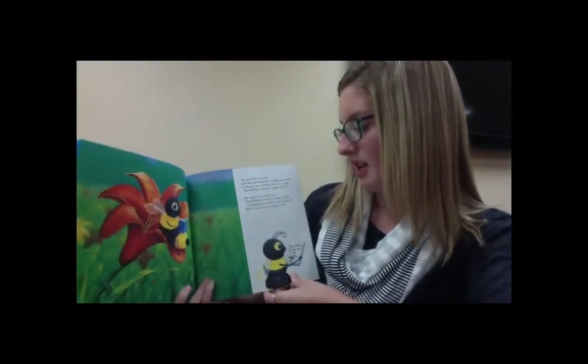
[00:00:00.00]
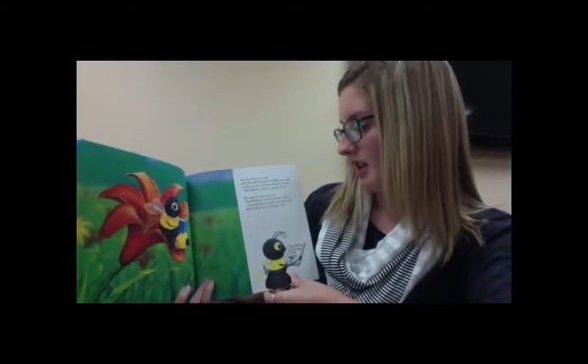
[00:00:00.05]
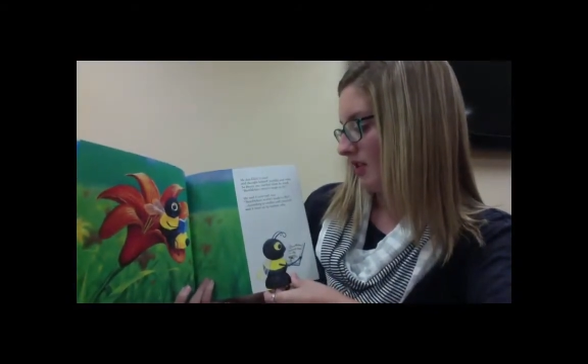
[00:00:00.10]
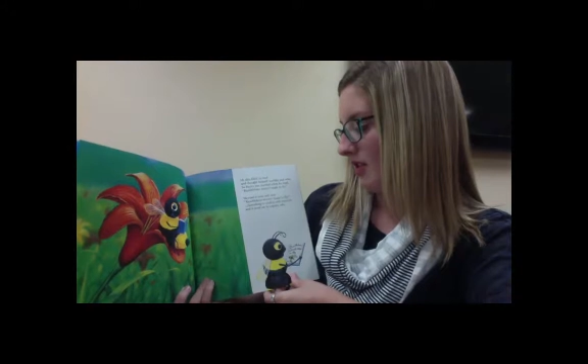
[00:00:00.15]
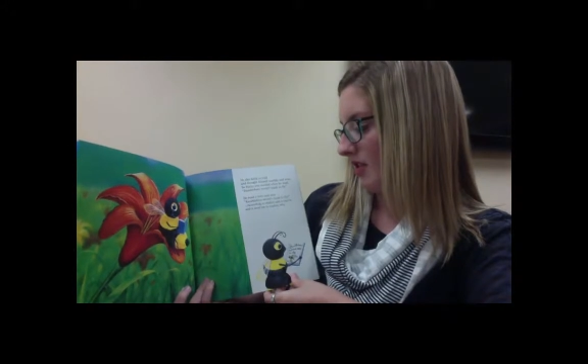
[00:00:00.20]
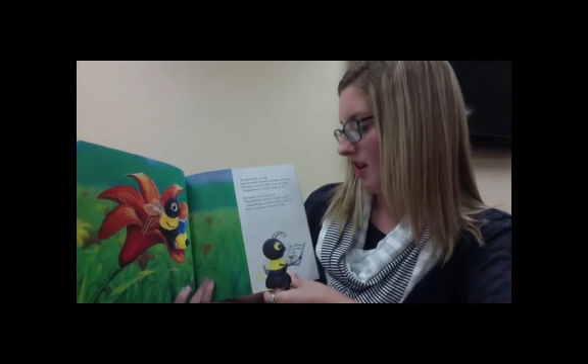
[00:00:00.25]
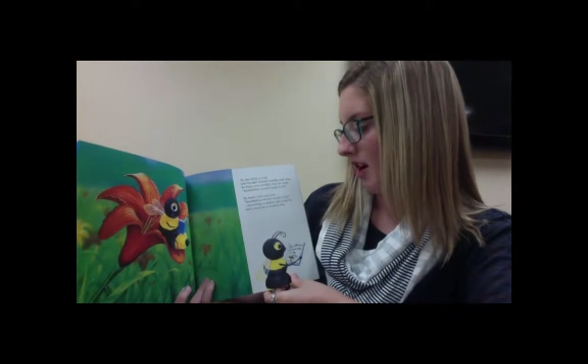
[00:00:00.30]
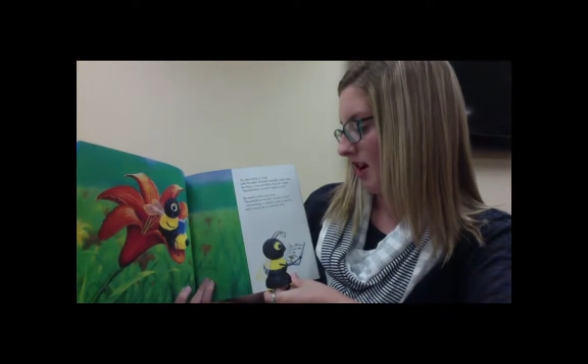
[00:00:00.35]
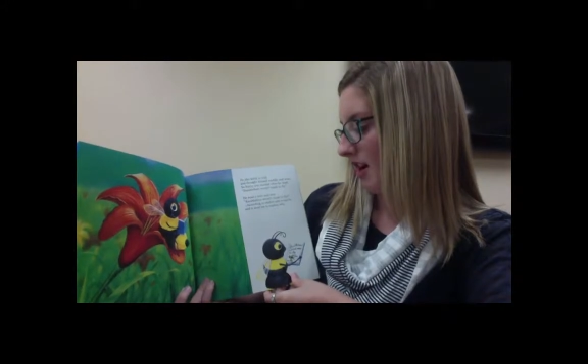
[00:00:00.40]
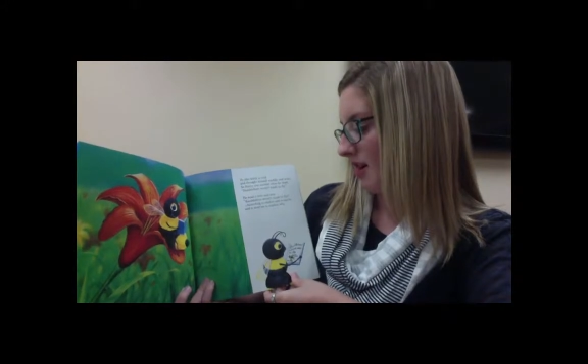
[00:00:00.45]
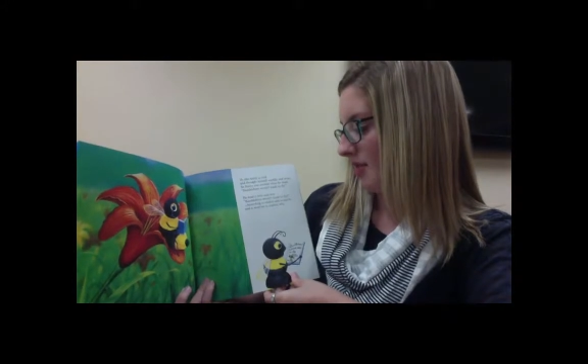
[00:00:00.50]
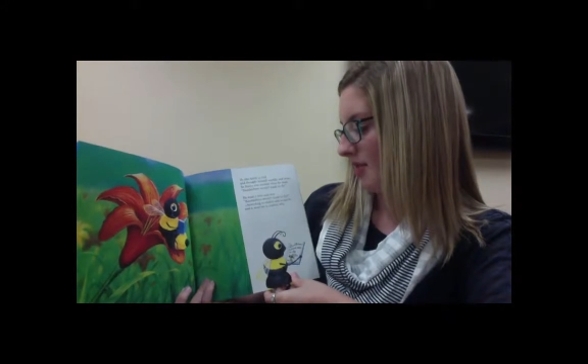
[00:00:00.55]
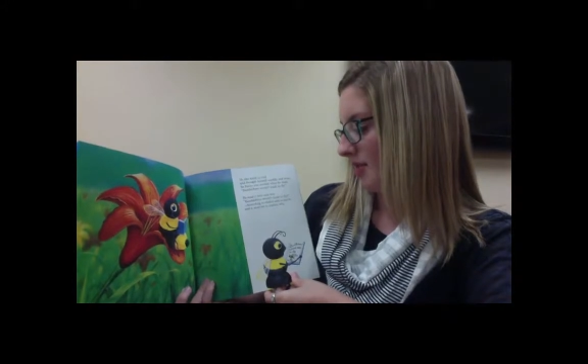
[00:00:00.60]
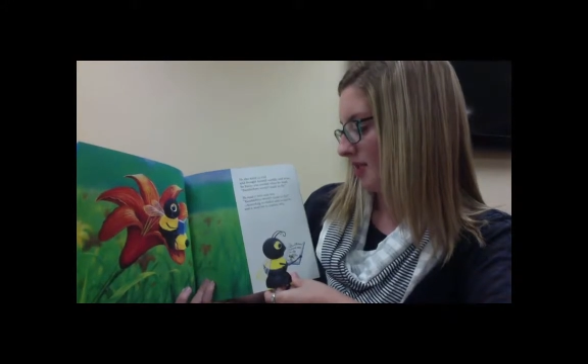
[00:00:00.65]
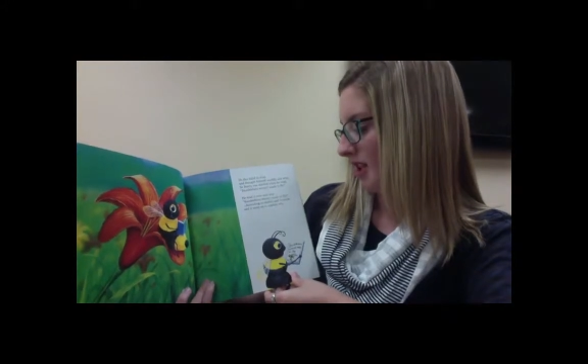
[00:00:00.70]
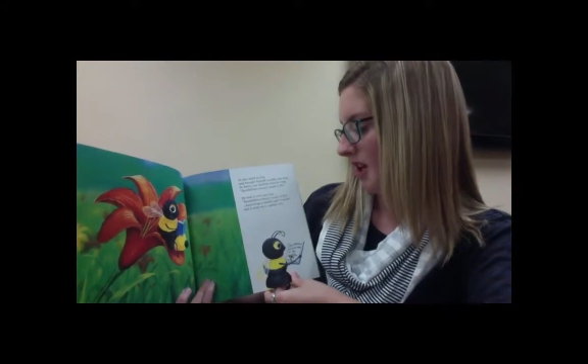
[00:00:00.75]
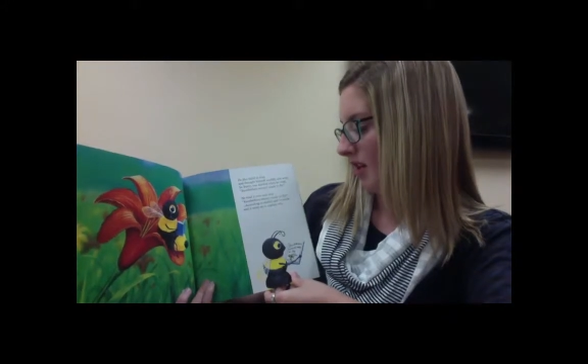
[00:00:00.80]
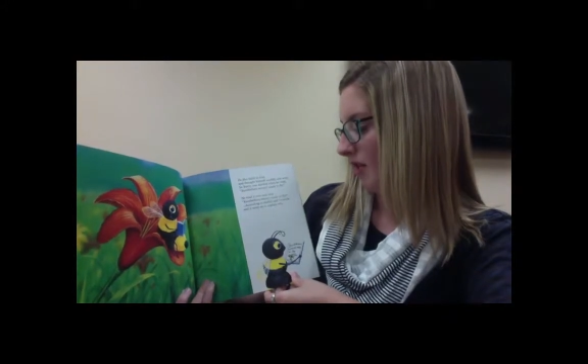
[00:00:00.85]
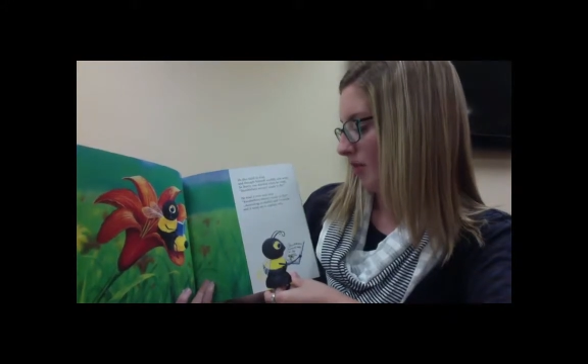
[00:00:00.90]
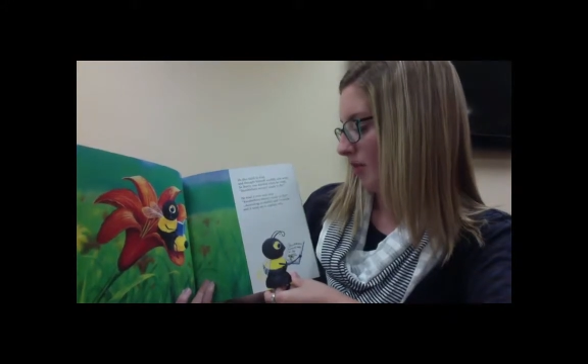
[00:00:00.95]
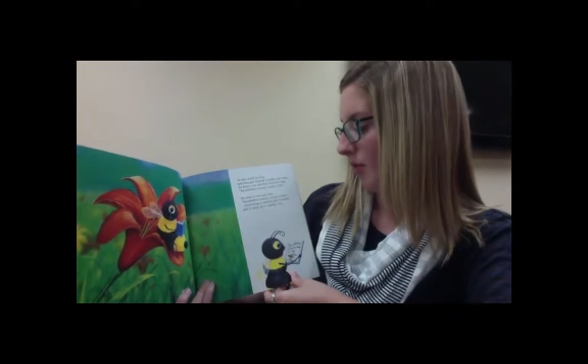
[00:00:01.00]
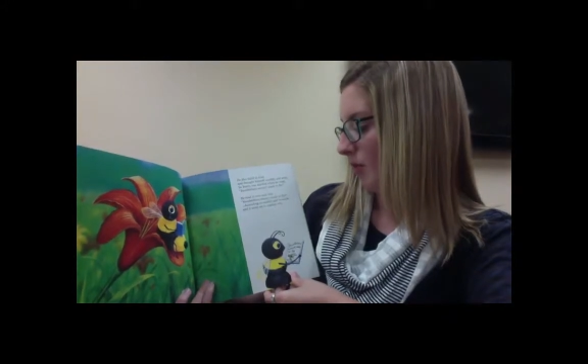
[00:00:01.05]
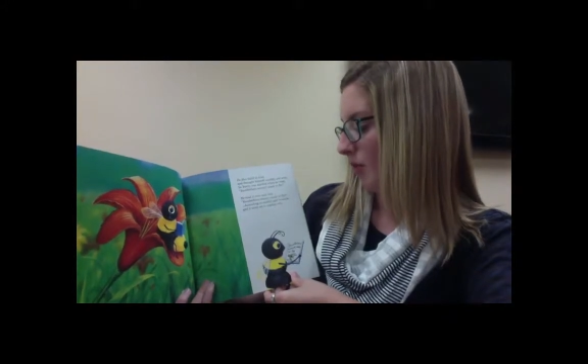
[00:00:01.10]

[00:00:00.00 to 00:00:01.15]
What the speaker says: and thought himself